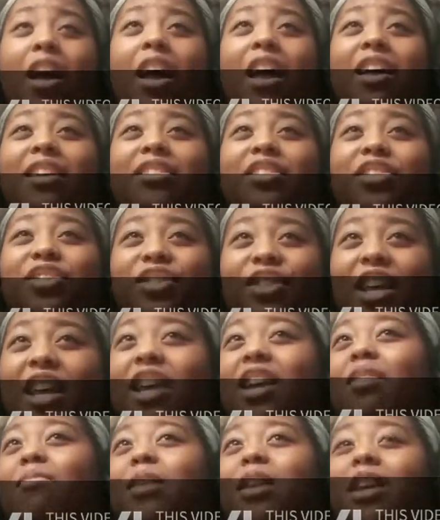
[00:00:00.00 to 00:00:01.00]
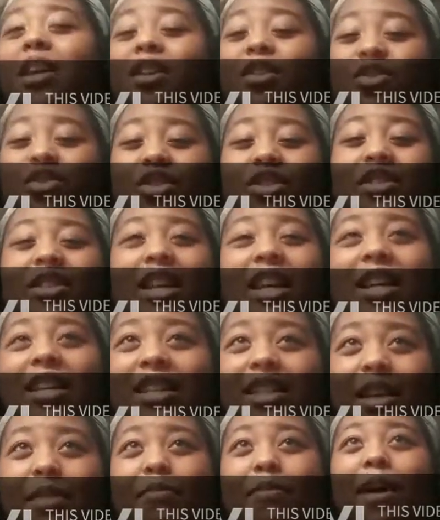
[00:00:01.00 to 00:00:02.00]
just take a minute, just take a
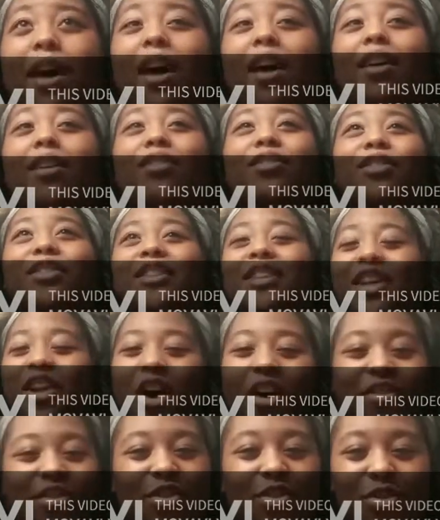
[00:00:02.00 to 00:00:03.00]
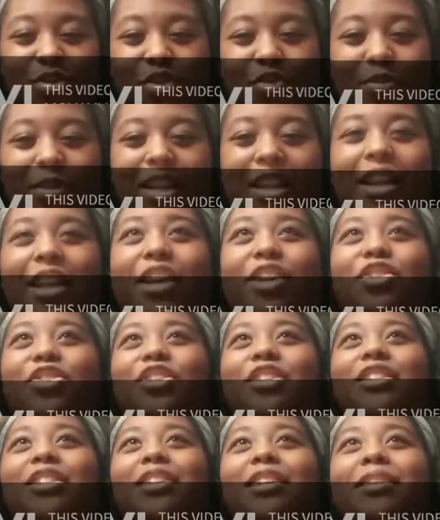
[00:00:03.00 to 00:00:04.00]
step back, get off social media, and
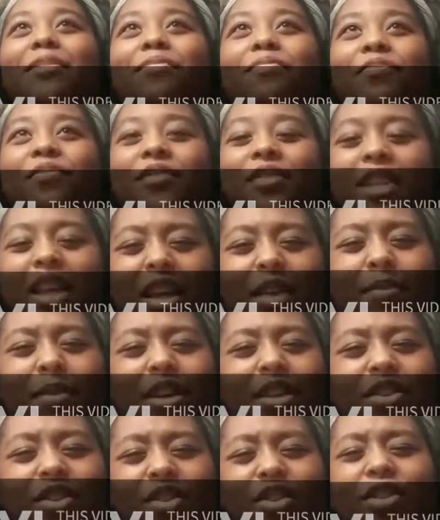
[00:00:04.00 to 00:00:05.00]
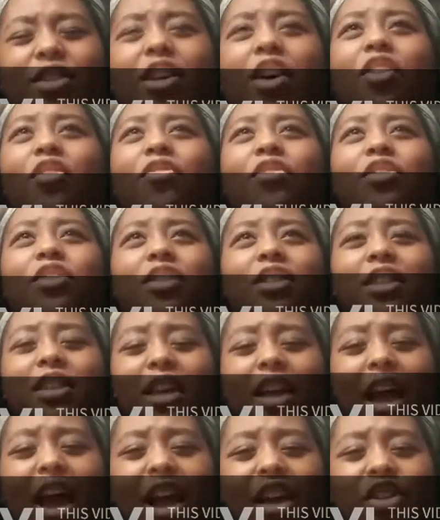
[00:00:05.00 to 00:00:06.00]
just take a minute to yourself, and just
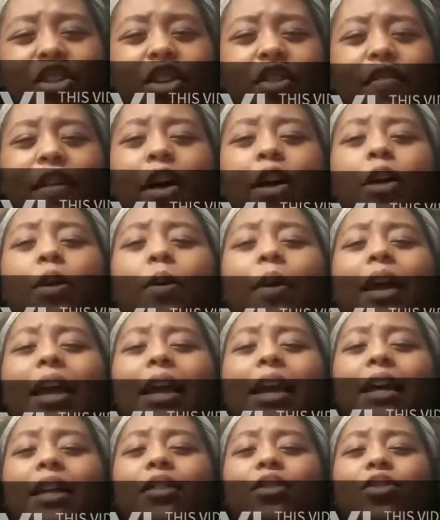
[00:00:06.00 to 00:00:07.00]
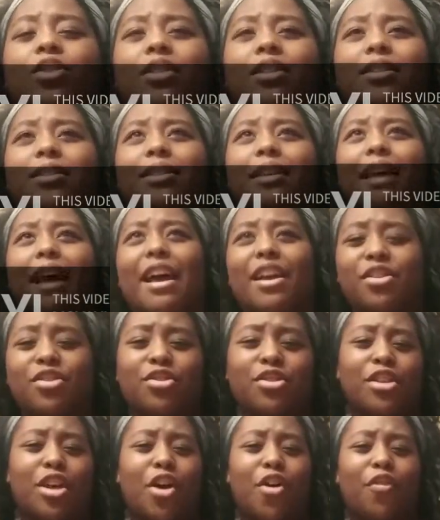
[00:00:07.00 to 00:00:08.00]
actually evaluate, and just ask
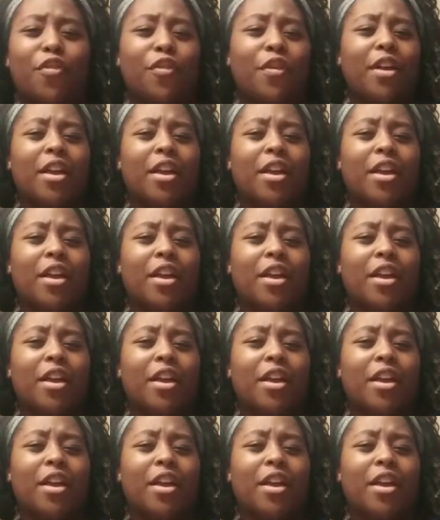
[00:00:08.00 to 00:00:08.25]
yourself,